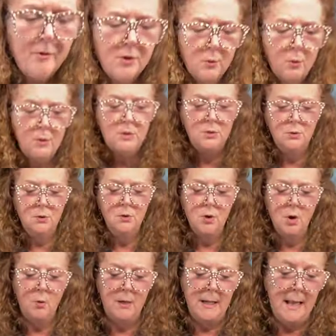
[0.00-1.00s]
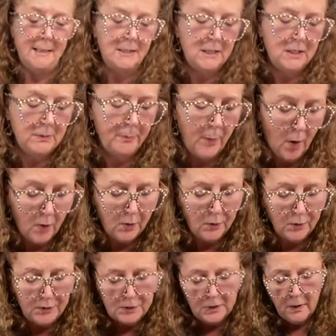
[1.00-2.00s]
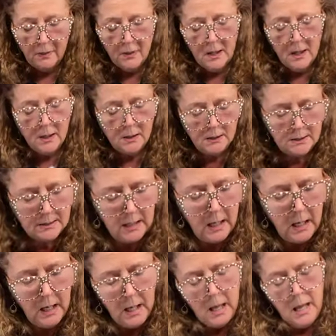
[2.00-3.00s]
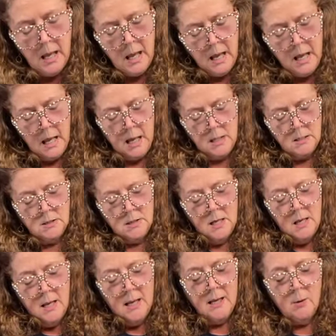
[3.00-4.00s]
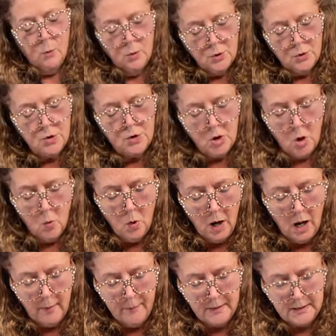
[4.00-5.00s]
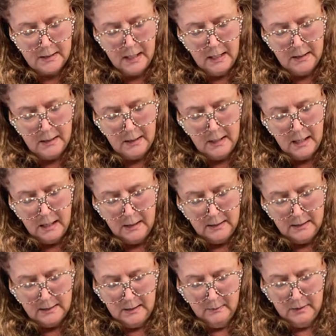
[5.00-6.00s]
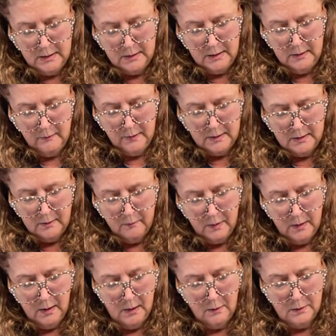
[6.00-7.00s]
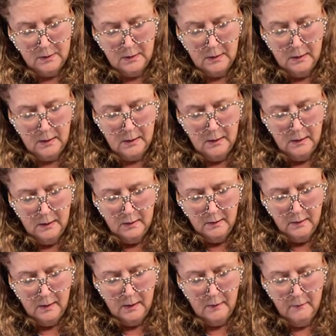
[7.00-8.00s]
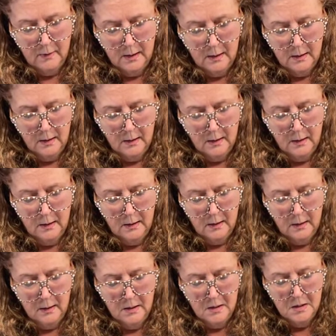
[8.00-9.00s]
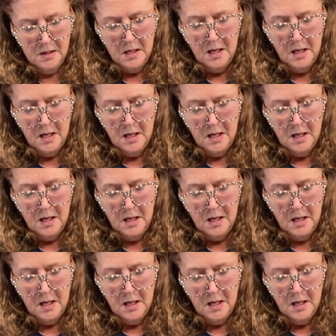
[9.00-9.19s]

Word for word: afterwards, you can go and add sparkles to things, and it will show up. It's kind of nice. Let me see if there's something else that I have that in.